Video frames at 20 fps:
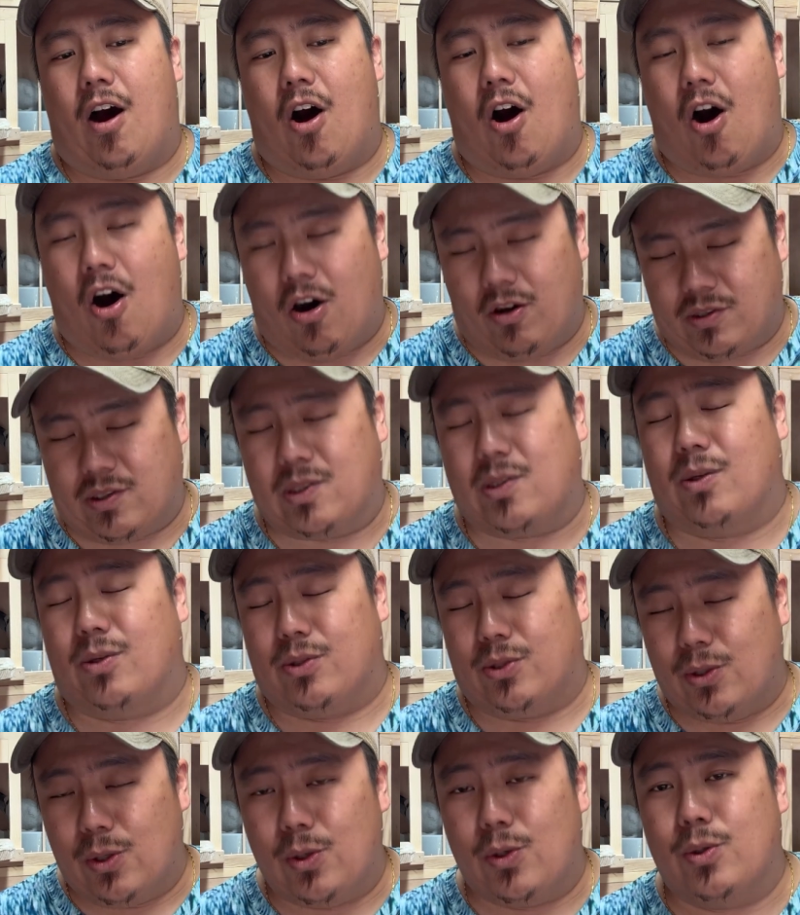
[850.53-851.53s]
also
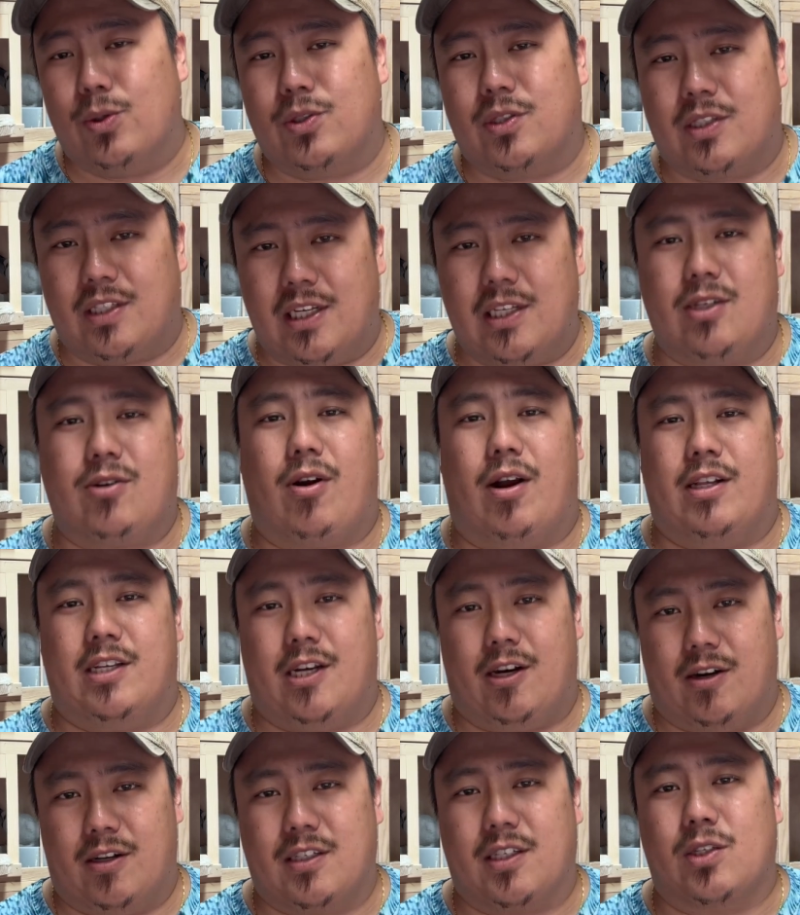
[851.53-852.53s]
use these
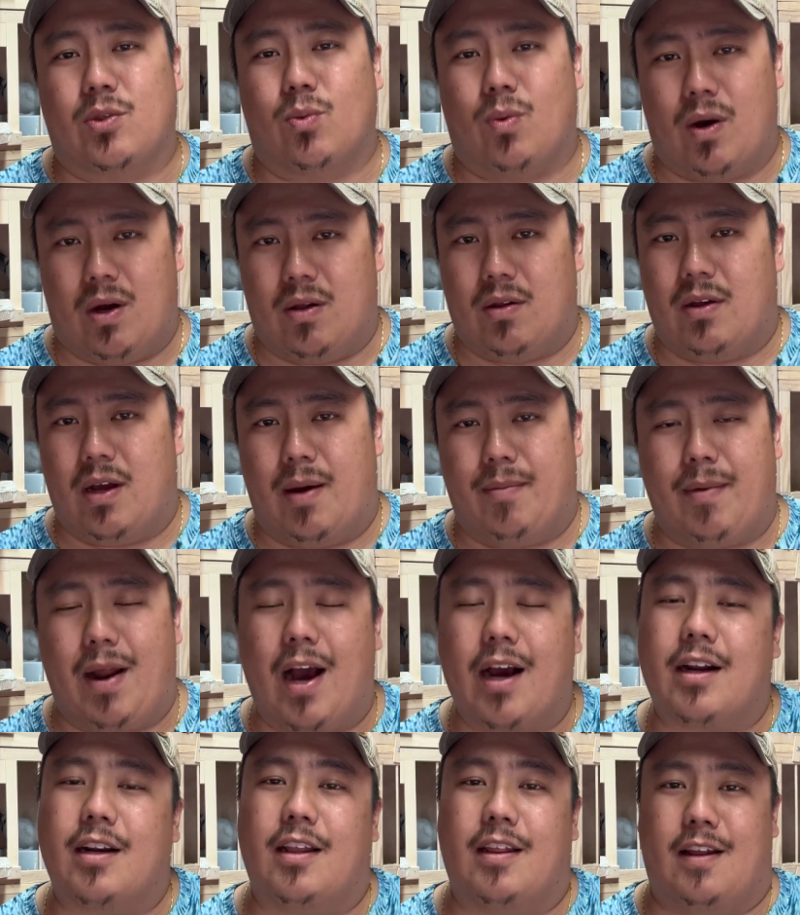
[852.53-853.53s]
criteria as well. I'm
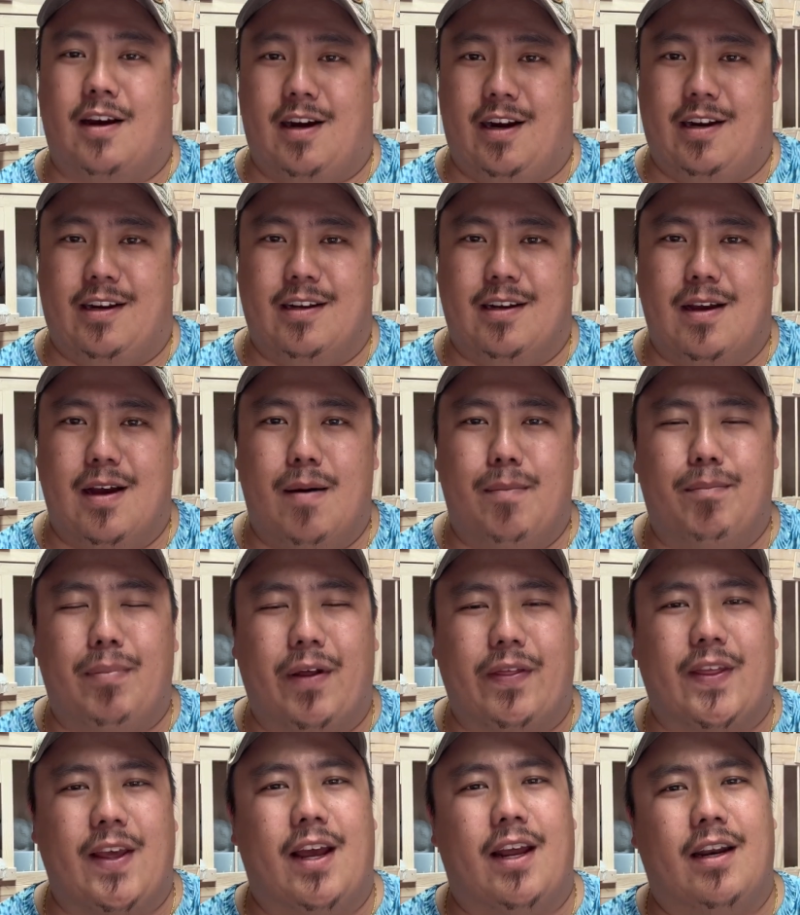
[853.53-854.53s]
not gonna lie.
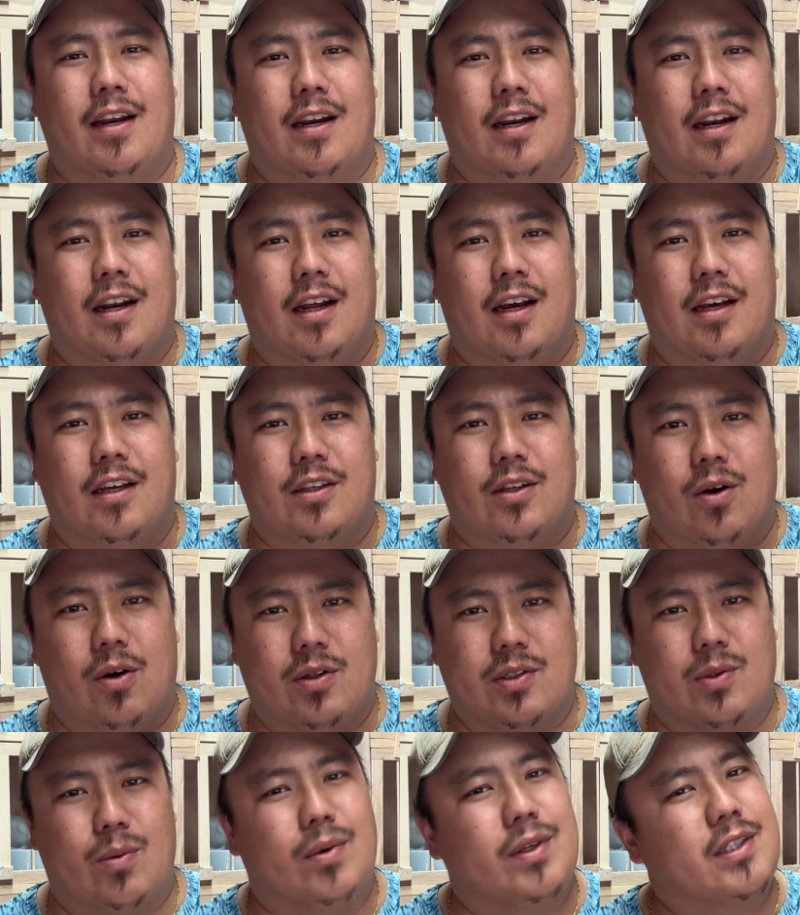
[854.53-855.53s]
But then you
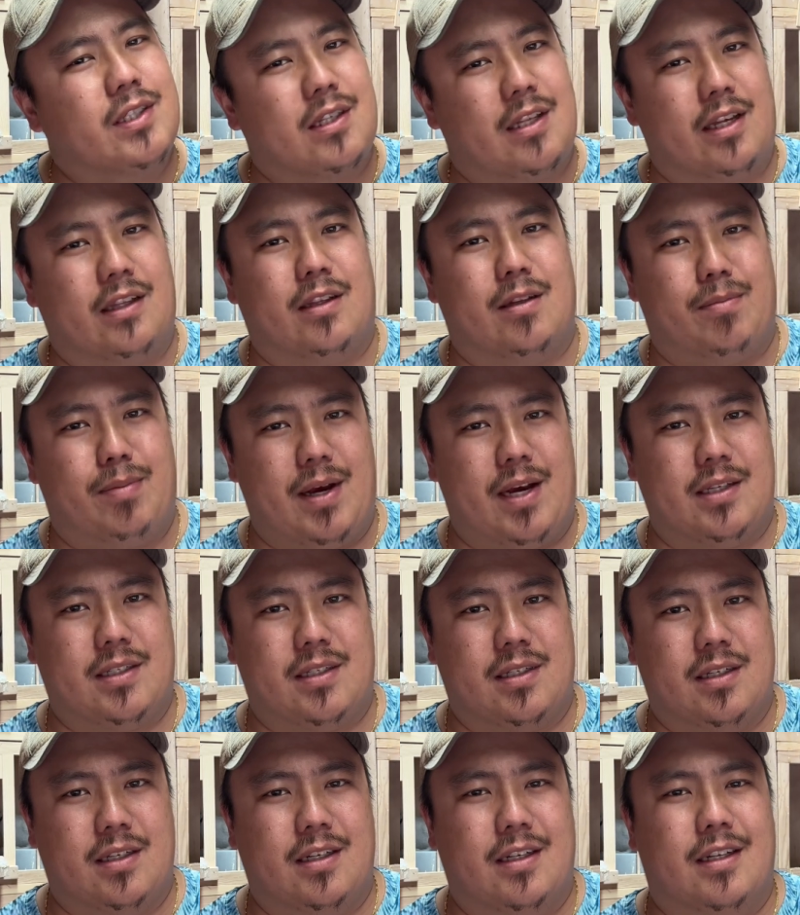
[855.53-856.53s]
also want to select the
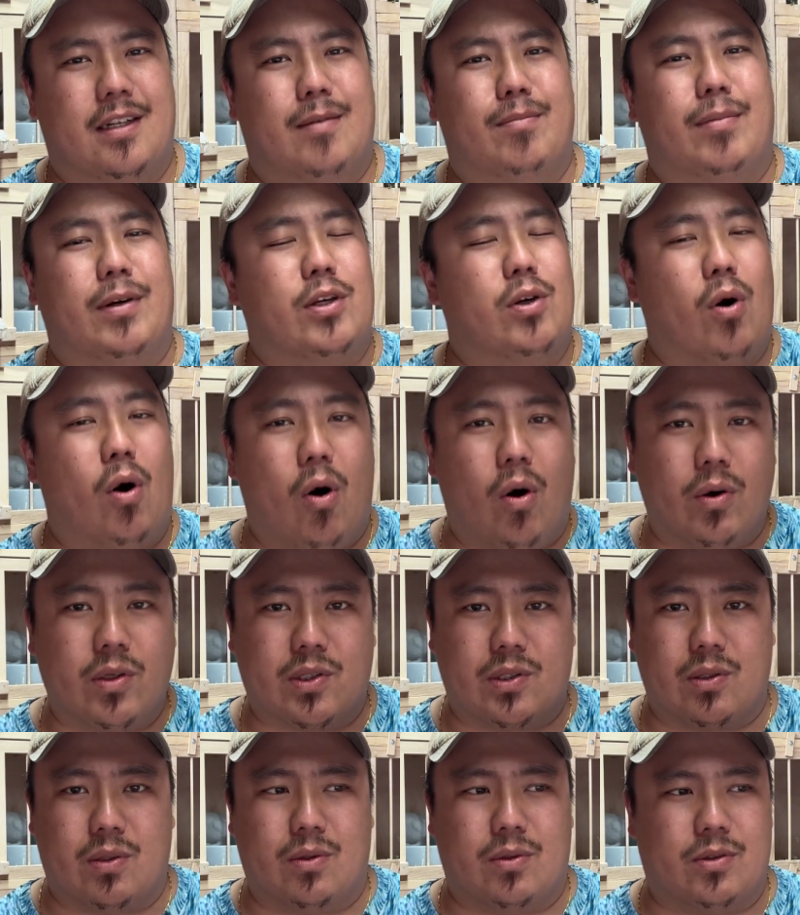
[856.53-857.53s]
best, but you
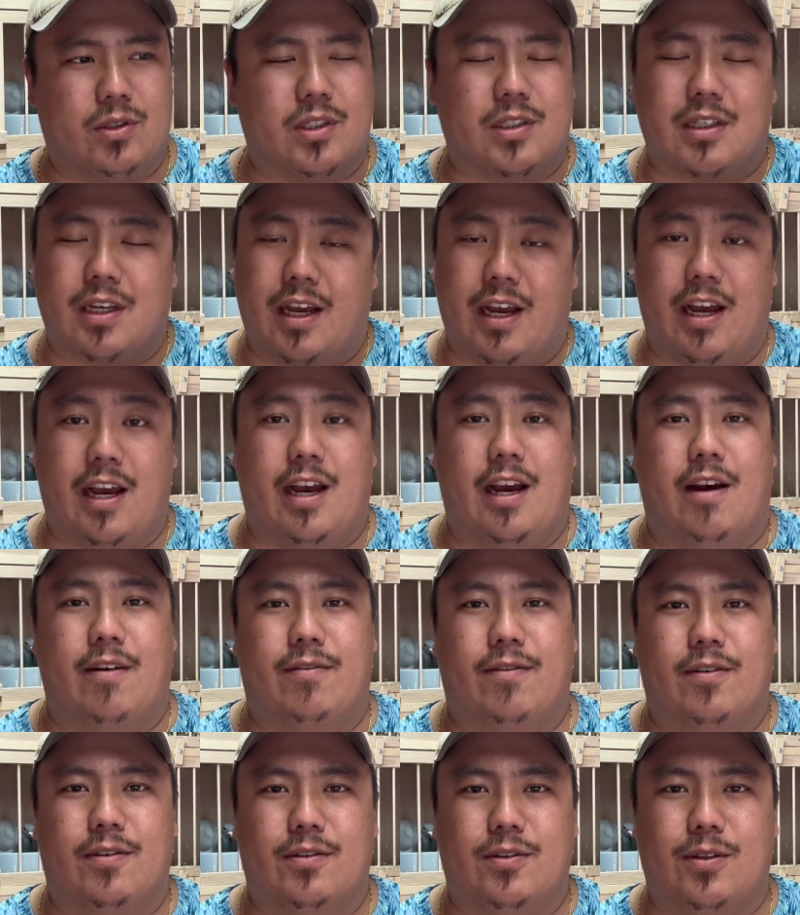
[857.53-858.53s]
also just
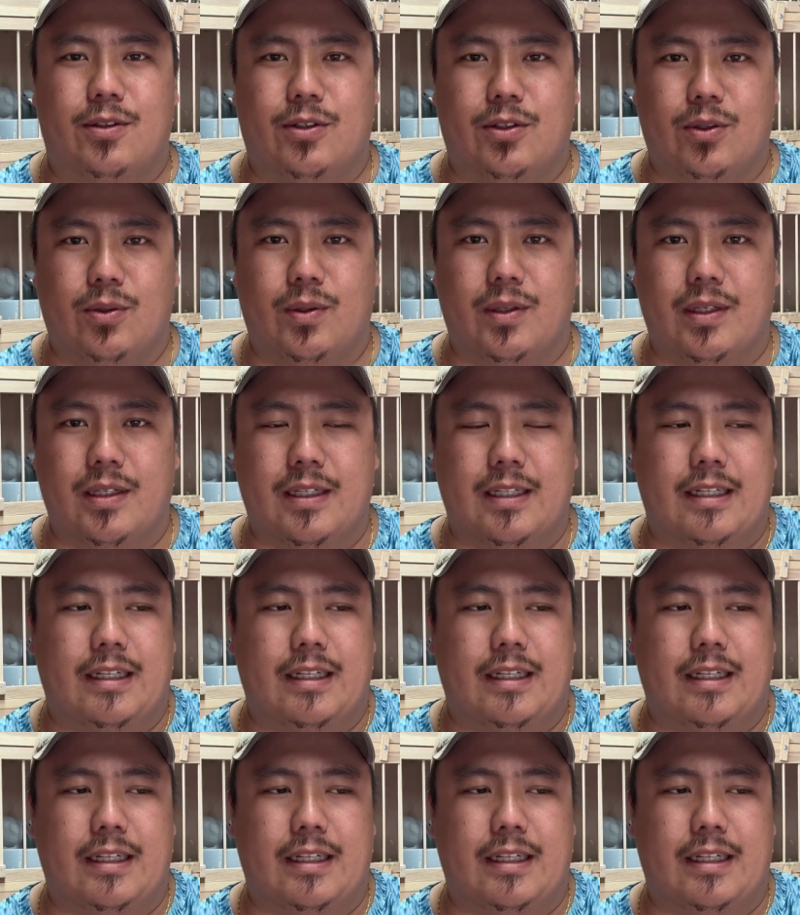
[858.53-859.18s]
have to do it.